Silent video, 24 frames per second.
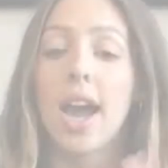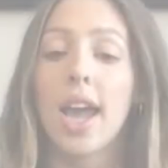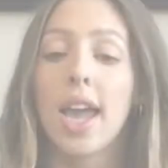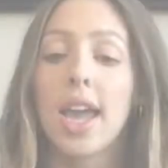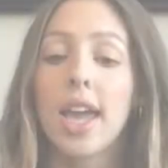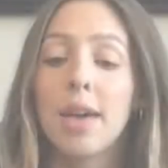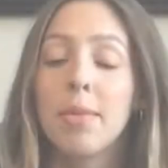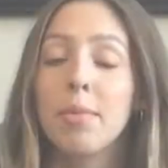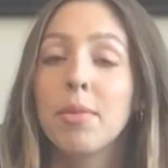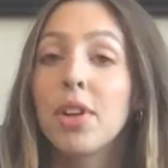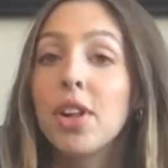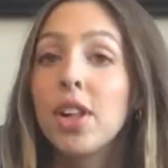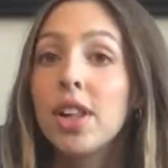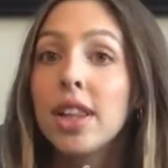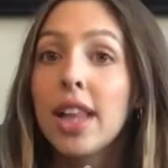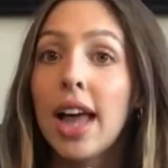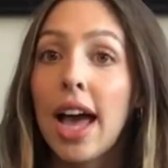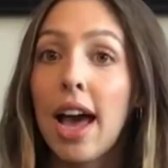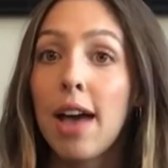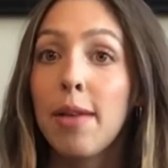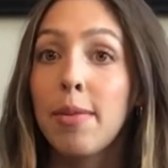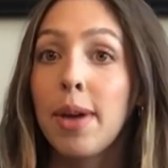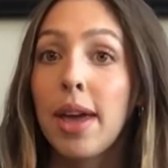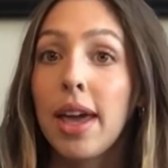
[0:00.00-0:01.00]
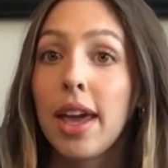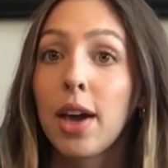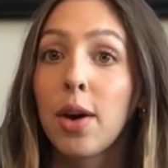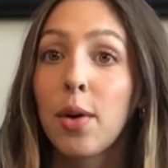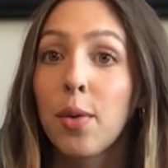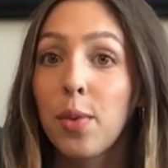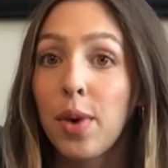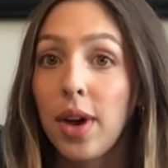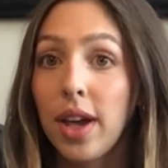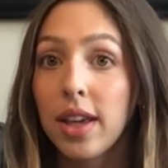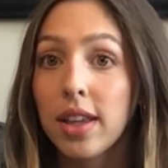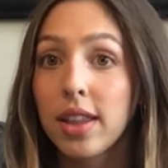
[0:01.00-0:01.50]
am collabing
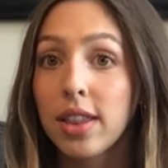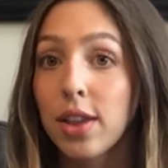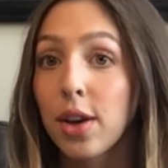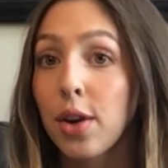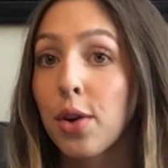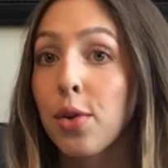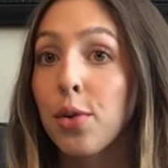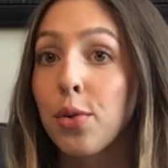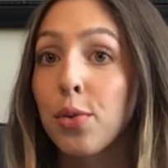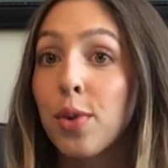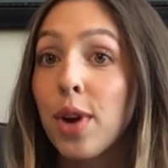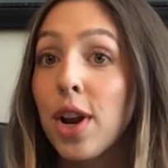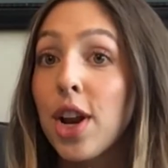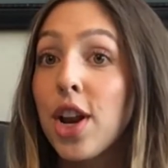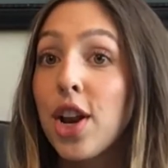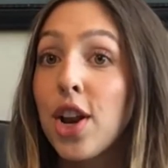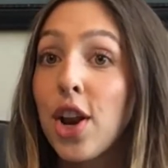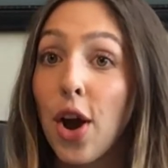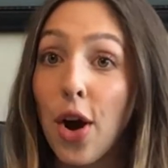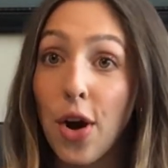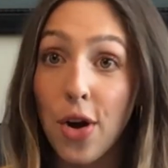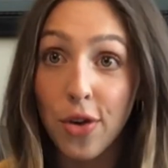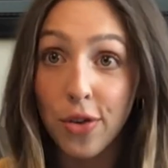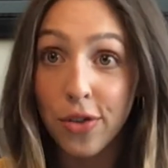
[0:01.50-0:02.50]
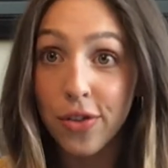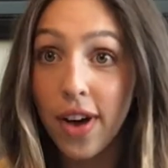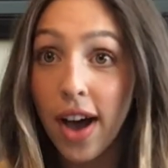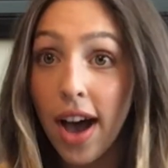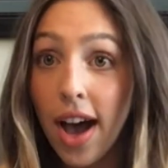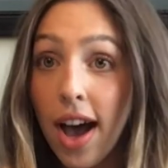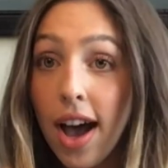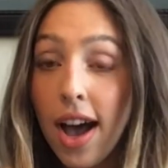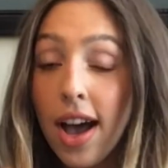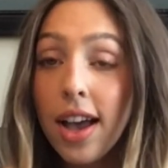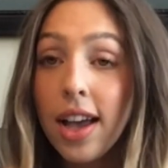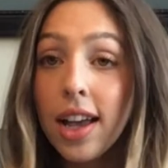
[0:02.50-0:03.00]
with
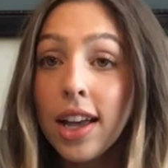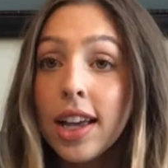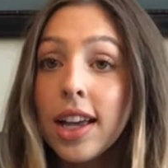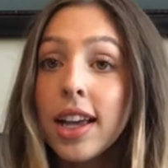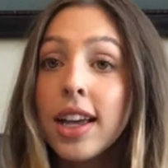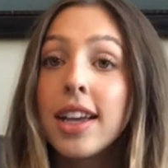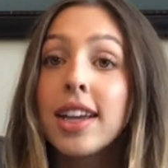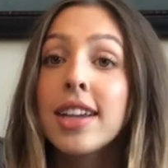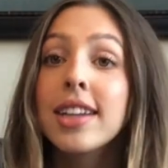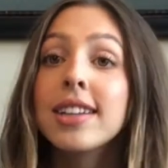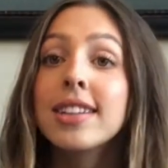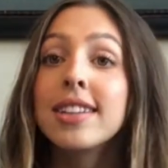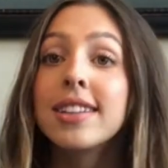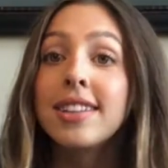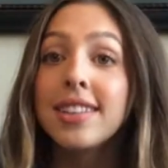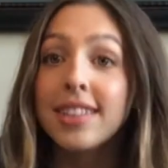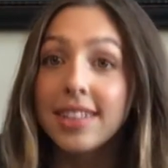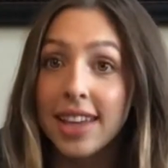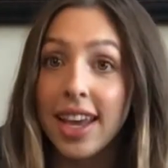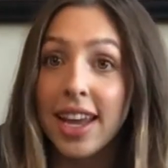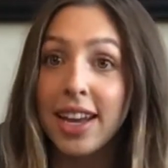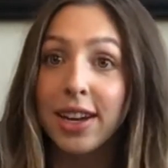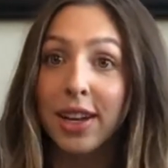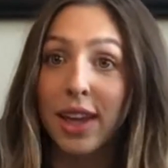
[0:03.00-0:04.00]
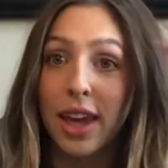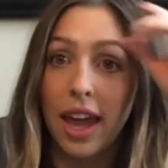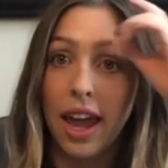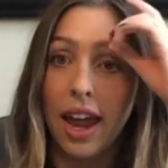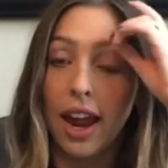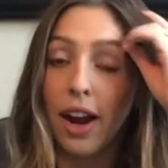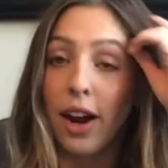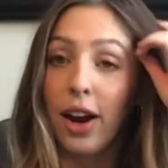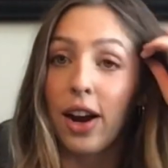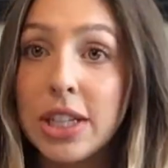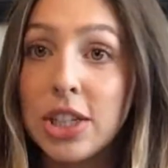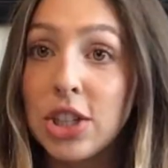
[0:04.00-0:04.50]
RENOVA
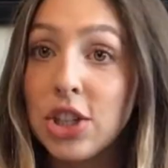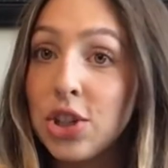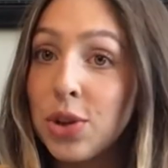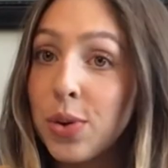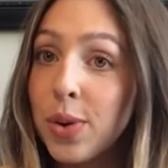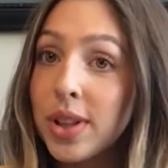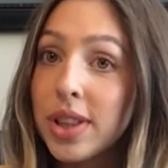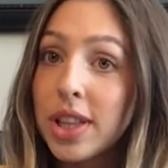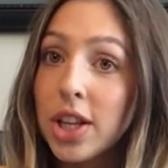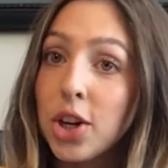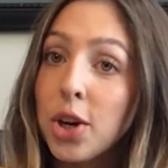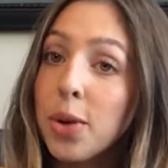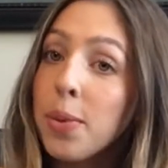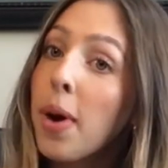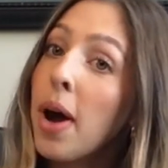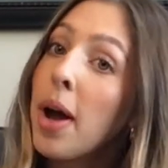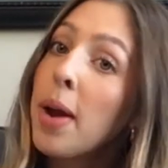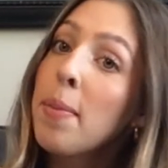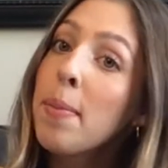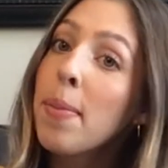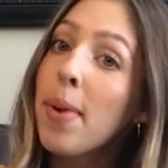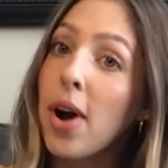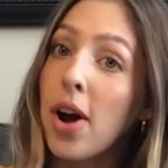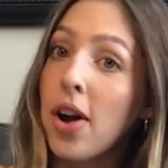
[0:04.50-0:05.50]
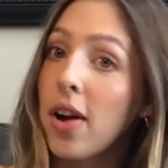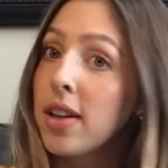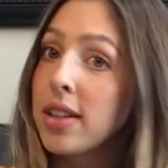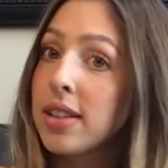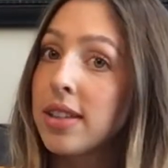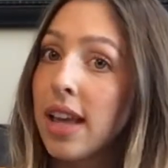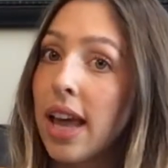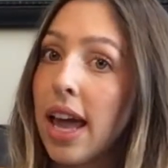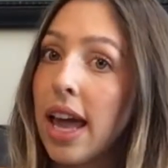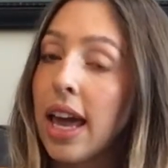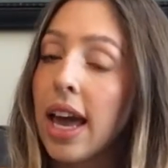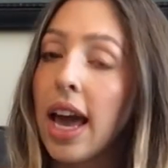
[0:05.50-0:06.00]
Skincare to do a little
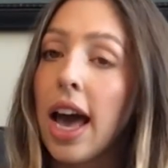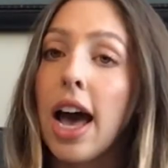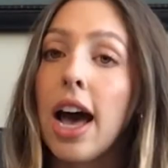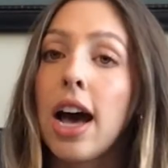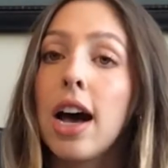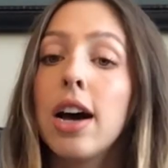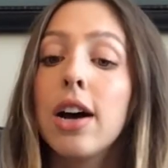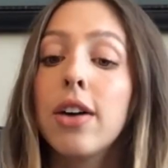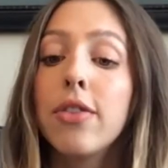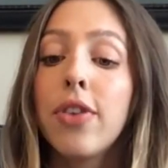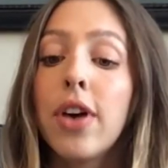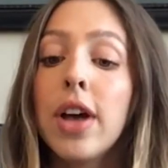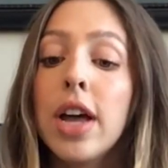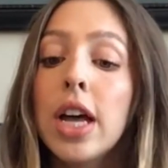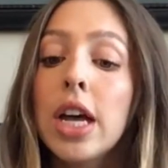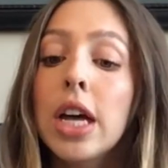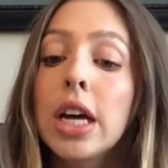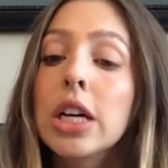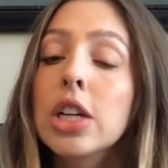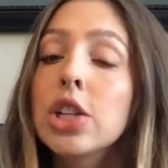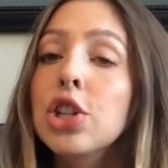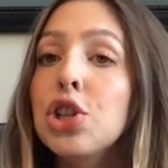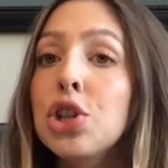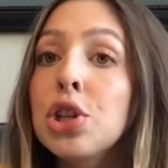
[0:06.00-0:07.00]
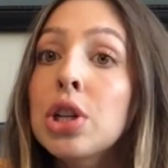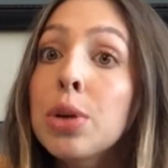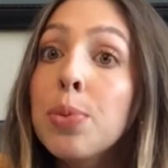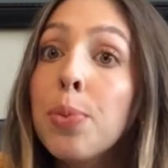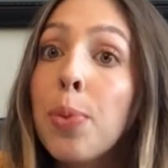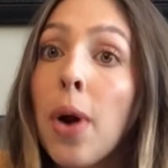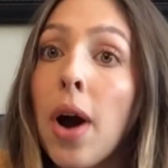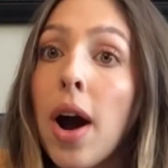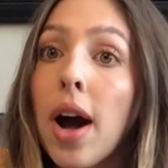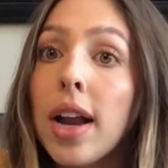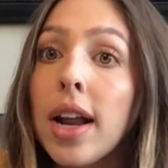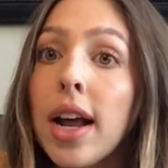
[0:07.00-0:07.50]
unboxing of two
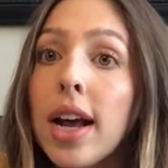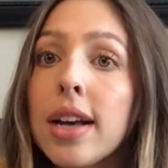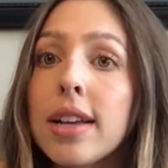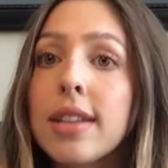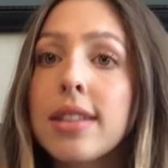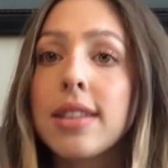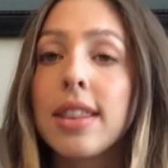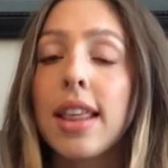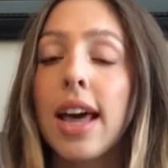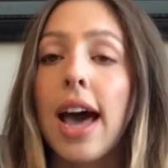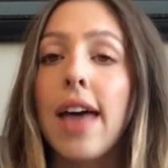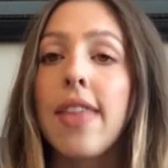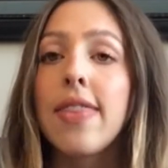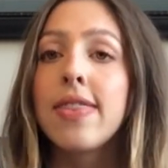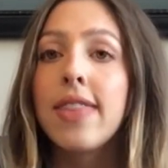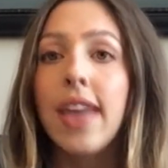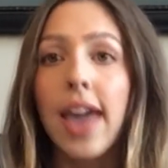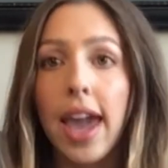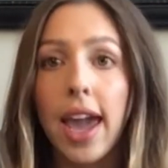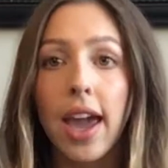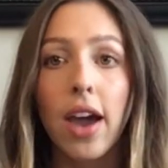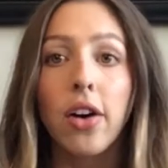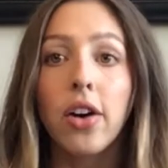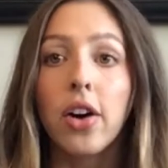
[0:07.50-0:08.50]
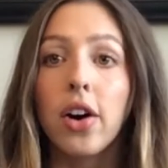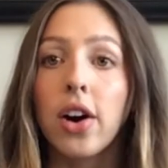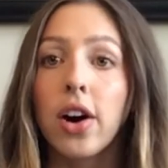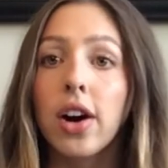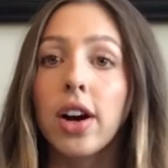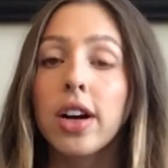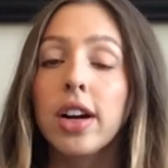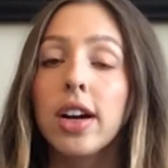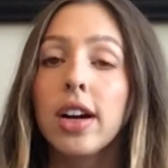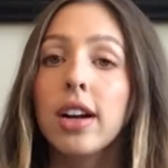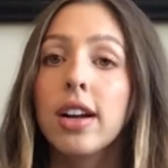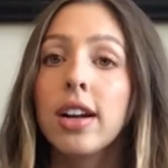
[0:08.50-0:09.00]
products that they
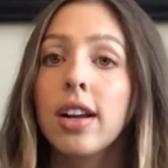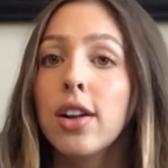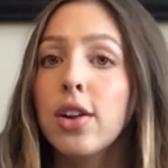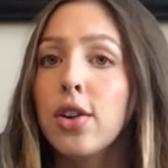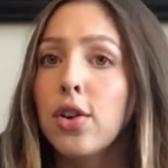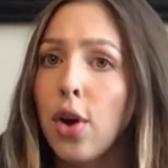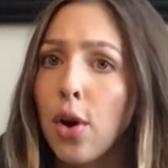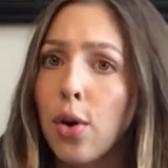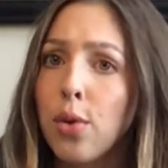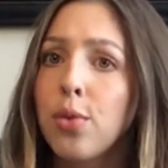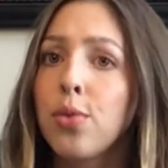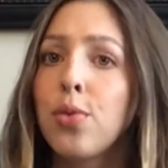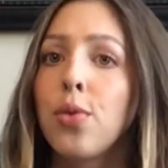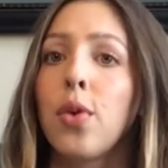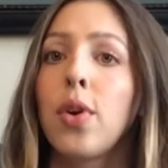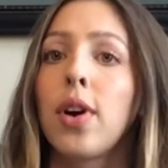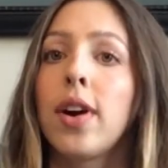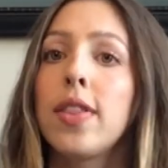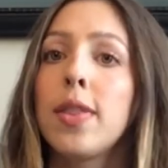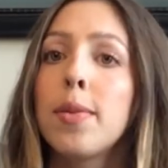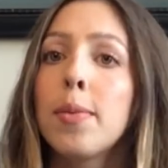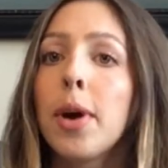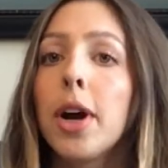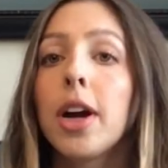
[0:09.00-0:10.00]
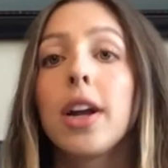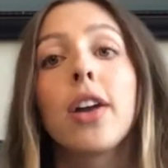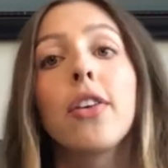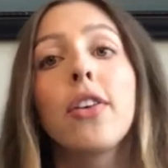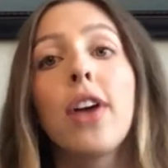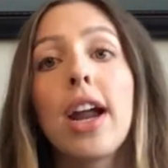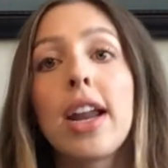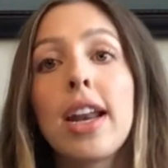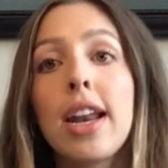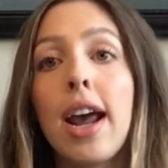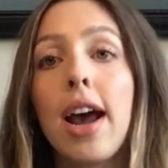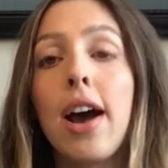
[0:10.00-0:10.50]
are known for on the market
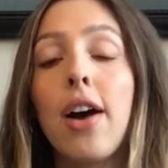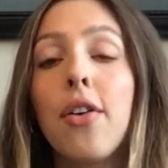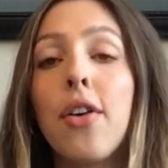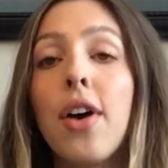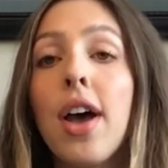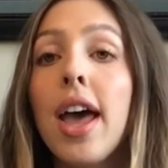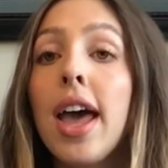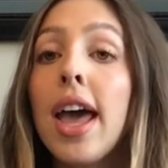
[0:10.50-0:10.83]
right now,